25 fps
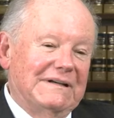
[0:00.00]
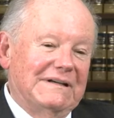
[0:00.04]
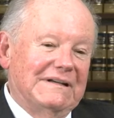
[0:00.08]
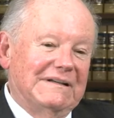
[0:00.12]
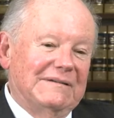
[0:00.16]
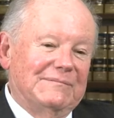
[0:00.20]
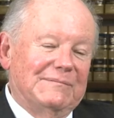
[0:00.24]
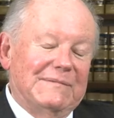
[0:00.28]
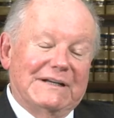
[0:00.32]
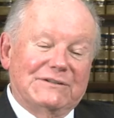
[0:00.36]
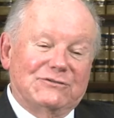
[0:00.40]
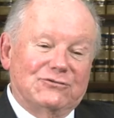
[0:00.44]

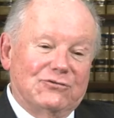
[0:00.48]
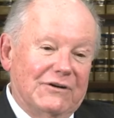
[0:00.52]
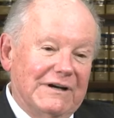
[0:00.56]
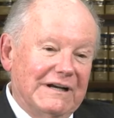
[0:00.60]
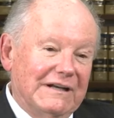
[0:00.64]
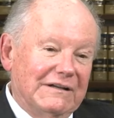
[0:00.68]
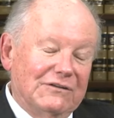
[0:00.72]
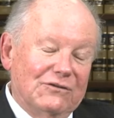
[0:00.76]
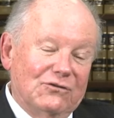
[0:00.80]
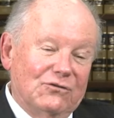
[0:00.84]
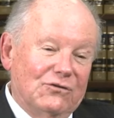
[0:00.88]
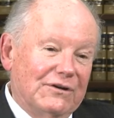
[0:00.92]
uh, my
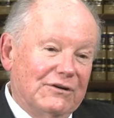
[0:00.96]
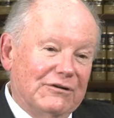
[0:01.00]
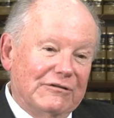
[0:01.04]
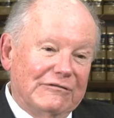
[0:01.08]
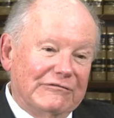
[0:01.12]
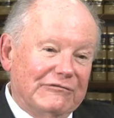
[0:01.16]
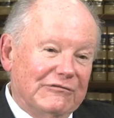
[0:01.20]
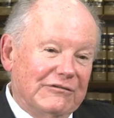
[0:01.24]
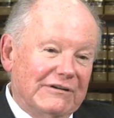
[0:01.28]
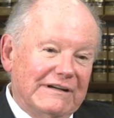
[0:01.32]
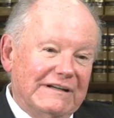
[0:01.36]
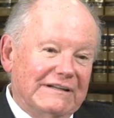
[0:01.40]
trial
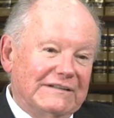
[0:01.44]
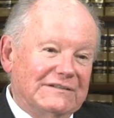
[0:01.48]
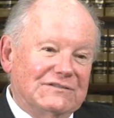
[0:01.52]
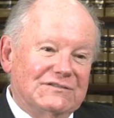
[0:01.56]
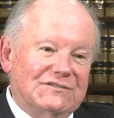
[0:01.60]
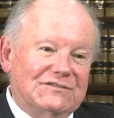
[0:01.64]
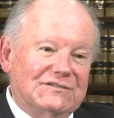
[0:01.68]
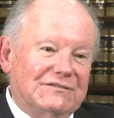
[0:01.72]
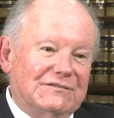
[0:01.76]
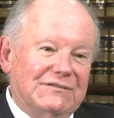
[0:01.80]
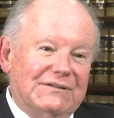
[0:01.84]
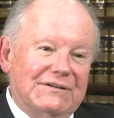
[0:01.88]
lawyer
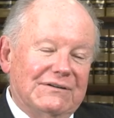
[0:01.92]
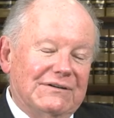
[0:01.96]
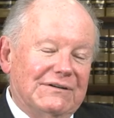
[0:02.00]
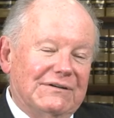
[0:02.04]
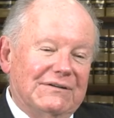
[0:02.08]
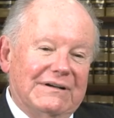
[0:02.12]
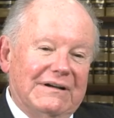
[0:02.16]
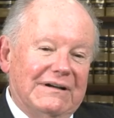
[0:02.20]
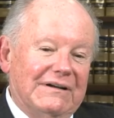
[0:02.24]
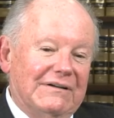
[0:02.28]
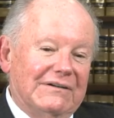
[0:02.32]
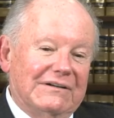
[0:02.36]
friends
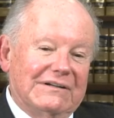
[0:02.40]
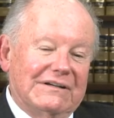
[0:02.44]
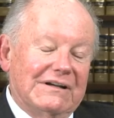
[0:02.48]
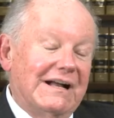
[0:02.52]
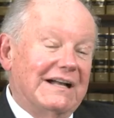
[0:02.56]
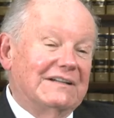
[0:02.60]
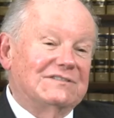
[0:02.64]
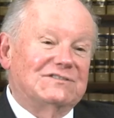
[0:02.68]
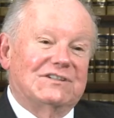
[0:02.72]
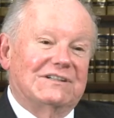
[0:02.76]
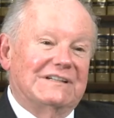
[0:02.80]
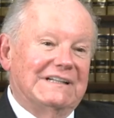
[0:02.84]
are
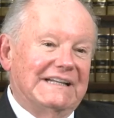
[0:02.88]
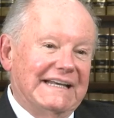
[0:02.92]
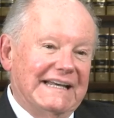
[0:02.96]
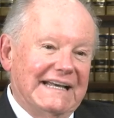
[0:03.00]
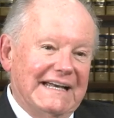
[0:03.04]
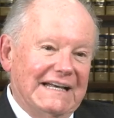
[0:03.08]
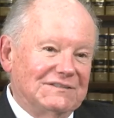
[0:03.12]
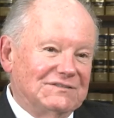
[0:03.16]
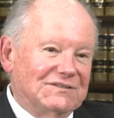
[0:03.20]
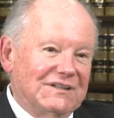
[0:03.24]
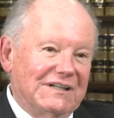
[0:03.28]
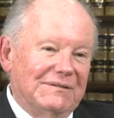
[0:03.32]
constantly
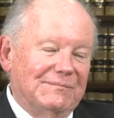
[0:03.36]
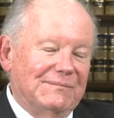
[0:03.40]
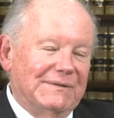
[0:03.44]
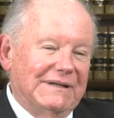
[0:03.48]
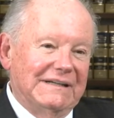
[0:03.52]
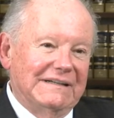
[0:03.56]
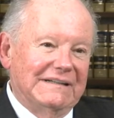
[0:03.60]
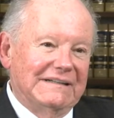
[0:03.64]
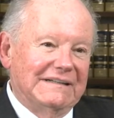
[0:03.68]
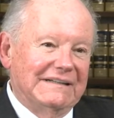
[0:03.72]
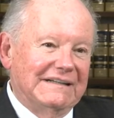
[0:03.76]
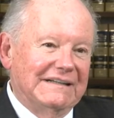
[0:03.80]
asking
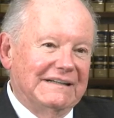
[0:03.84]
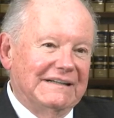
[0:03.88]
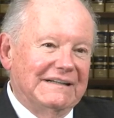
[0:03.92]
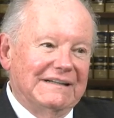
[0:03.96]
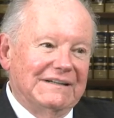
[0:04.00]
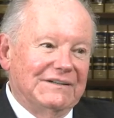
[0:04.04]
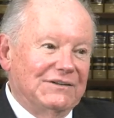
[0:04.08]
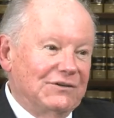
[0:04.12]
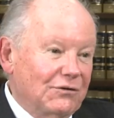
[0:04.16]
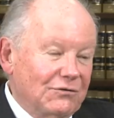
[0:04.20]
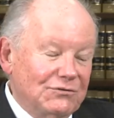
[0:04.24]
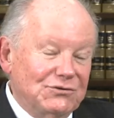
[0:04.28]
me,
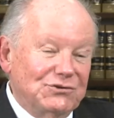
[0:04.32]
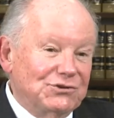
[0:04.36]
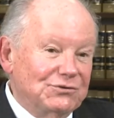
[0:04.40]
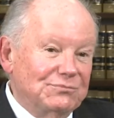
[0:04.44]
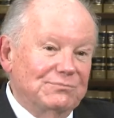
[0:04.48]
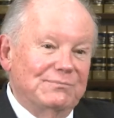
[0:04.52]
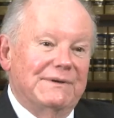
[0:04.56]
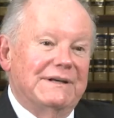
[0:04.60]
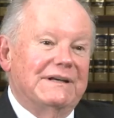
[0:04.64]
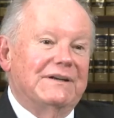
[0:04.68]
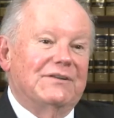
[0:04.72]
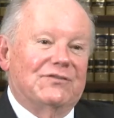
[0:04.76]
"Don't
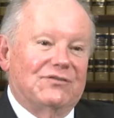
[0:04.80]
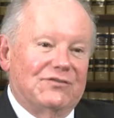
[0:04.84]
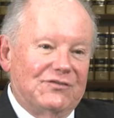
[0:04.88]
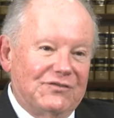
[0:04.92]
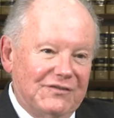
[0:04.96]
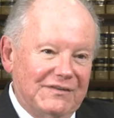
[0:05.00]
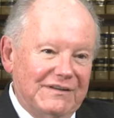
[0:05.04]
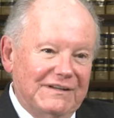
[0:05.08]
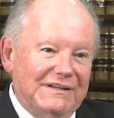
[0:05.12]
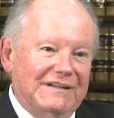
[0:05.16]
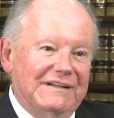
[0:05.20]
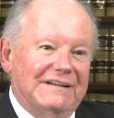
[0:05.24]
you
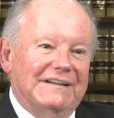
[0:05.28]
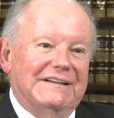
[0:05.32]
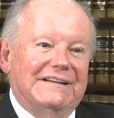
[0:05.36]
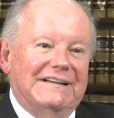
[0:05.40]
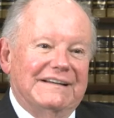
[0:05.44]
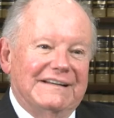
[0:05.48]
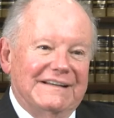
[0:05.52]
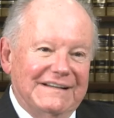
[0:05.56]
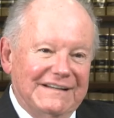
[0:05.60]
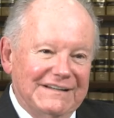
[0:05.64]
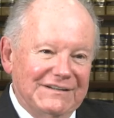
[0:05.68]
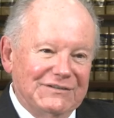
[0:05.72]
miss the
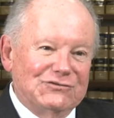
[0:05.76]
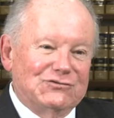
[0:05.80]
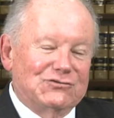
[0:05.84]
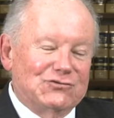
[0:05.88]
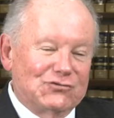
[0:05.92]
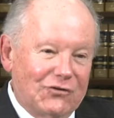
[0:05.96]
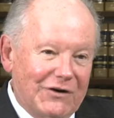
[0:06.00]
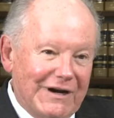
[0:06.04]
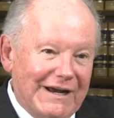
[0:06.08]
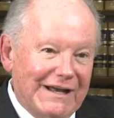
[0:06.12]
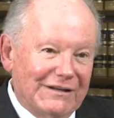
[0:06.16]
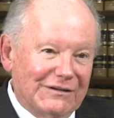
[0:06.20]

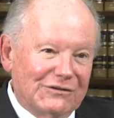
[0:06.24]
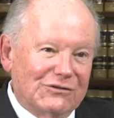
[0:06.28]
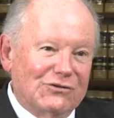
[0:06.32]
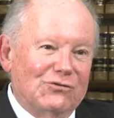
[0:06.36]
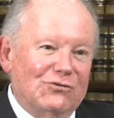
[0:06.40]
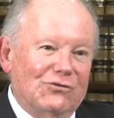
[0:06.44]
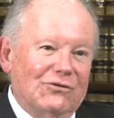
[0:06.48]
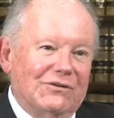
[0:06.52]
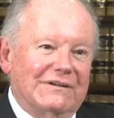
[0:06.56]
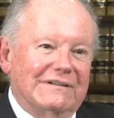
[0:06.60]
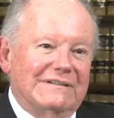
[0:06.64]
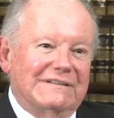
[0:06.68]
trial
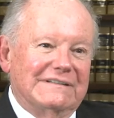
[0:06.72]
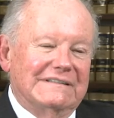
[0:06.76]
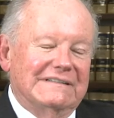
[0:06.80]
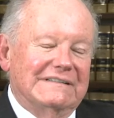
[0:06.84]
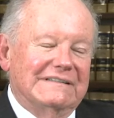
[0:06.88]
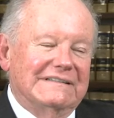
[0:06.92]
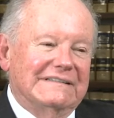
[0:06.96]
court?"